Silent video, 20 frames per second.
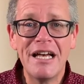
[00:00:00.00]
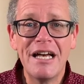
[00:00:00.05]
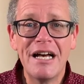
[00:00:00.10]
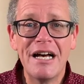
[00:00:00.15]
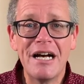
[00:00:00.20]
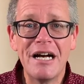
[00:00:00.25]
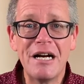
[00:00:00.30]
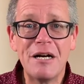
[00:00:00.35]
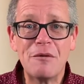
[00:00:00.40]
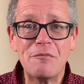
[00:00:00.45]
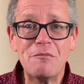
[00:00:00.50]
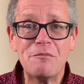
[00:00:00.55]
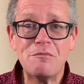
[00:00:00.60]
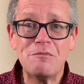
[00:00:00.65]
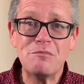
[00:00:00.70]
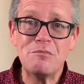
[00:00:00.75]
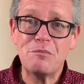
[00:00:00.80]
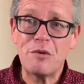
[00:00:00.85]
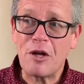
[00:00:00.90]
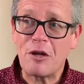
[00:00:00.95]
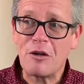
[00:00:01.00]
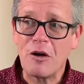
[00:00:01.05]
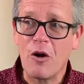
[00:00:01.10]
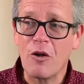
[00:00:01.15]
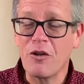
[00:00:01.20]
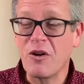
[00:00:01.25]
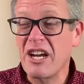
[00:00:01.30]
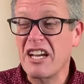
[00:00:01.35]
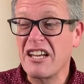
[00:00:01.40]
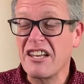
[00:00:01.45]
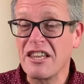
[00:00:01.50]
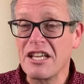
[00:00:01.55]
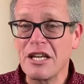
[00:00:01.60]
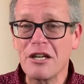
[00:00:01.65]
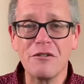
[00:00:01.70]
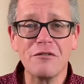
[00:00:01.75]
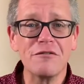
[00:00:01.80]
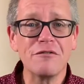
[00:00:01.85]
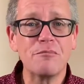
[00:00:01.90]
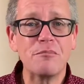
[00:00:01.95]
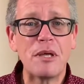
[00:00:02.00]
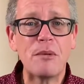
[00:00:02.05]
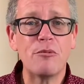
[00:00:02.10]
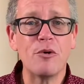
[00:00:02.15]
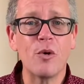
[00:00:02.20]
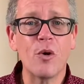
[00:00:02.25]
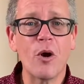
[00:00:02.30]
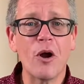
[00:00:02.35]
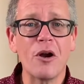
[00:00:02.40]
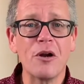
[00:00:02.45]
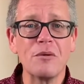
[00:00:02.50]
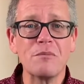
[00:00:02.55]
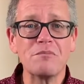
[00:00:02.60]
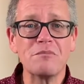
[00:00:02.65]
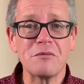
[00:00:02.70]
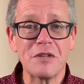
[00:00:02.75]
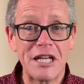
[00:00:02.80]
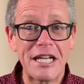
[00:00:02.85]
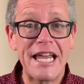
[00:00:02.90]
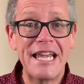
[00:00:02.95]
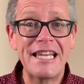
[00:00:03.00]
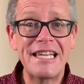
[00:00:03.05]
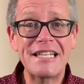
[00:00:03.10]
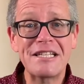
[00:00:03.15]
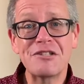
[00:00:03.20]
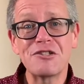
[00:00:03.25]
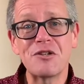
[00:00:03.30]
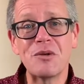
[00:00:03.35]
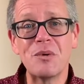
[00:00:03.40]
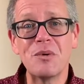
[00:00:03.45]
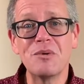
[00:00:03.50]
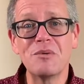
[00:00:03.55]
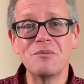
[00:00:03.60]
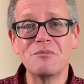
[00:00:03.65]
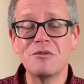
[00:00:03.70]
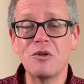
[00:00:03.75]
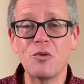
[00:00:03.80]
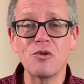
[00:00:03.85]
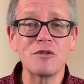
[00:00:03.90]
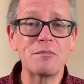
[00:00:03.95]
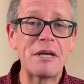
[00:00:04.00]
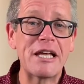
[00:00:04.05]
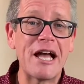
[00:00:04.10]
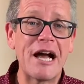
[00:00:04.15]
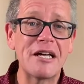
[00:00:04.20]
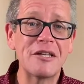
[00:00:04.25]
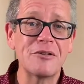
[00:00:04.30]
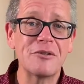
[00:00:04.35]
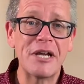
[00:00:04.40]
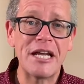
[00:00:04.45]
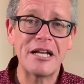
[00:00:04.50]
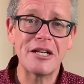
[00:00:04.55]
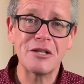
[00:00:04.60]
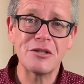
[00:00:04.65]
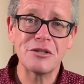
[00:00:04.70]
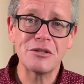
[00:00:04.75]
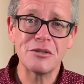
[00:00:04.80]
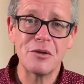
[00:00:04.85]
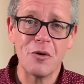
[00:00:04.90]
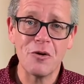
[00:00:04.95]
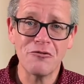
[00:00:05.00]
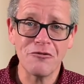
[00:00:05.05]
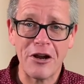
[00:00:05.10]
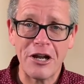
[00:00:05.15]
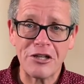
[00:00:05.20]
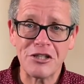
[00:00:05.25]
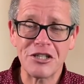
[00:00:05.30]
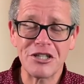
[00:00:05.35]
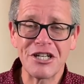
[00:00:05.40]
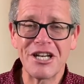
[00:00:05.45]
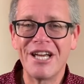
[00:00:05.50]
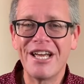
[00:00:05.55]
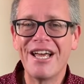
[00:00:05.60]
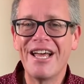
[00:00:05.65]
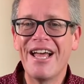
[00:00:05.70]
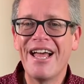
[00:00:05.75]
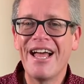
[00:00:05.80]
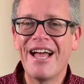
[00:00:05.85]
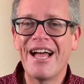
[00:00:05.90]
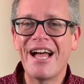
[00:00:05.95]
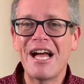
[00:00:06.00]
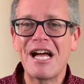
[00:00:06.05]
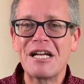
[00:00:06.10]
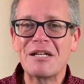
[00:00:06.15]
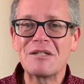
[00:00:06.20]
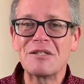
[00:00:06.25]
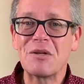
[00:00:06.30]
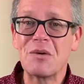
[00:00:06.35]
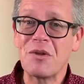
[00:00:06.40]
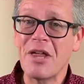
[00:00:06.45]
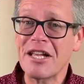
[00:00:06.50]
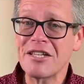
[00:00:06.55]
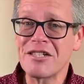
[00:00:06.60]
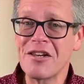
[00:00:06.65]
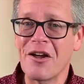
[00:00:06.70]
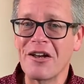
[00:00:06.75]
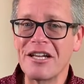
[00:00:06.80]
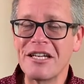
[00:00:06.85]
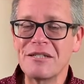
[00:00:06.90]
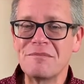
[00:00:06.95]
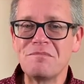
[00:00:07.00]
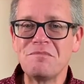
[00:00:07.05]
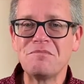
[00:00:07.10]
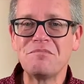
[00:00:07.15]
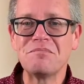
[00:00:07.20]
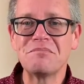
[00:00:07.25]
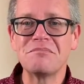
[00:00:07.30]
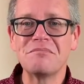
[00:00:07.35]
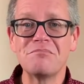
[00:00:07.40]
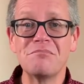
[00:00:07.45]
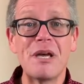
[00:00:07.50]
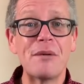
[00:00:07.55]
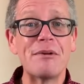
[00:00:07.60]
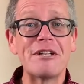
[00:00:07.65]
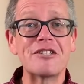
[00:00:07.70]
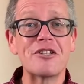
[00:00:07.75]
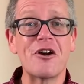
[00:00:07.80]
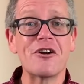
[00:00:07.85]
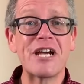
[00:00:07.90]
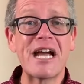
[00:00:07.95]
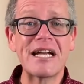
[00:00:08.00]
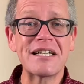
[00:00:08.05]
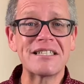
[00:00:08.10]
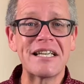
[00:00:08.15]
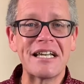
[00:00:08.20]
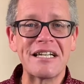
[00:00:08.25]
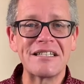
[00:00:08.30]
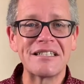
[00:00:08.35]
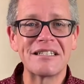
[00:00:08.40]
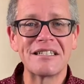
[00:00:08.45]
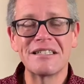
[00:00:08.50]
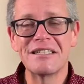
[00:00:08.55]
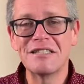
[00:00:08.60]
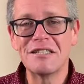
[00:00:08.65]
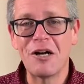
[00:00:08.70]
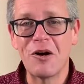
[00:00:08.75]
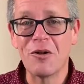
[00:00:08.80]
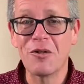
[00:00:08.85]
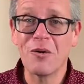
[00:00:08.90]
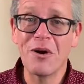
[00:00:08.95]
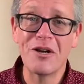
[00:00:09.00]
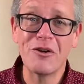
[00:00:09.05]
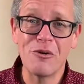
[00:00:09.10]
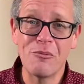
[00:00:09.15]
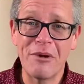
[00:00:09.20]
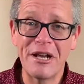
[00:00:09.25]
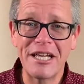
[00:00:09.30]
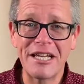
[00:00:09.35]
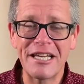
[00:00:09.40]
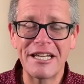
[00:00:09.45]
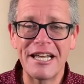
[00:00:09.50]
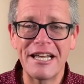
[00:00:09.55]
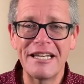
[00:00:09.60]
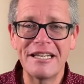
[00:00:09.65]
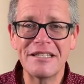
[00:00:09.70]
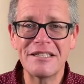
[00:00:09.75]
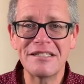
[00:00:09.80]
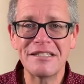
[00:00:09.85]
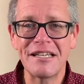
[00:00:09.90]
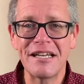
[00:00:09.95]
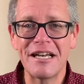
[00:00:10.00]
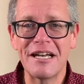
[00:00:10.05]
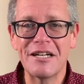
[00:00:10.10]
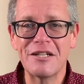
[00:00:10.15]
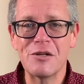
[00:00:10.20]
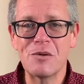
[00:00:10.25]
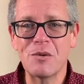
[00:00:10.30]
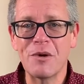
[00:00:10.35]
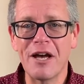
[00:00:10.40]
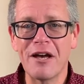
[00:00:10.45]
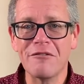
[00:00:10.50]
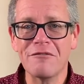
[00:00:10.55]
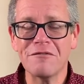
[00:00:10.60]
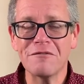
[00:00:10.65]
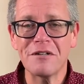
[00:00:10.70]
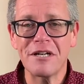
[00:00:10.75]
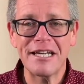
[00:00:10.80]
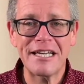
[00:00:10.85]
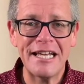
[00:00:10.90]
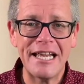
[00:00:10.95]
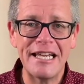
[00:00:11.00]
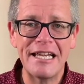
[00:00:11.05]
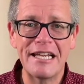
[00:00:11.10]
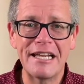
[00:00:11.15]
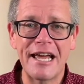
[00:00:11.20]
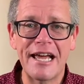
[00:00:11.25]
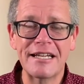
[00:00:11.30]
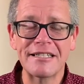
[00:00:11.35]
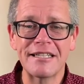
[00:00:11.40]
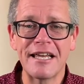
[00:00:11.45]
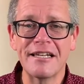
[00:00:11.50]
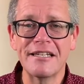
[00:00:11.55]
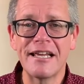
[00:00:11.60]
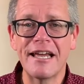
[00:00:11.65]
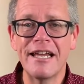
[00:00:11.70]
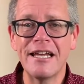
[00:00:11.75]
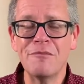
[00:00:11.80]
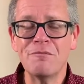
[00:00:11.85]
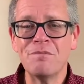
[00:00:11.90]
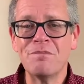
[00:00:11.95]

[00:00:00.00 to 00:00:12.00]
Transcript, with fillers: Uh, but although I can think of people who are Canadians who don't speak either English or French. Uh, so that's not it. Maybe it's our accent, although I know many Canadians uh, don't have a Canadian accent, eh?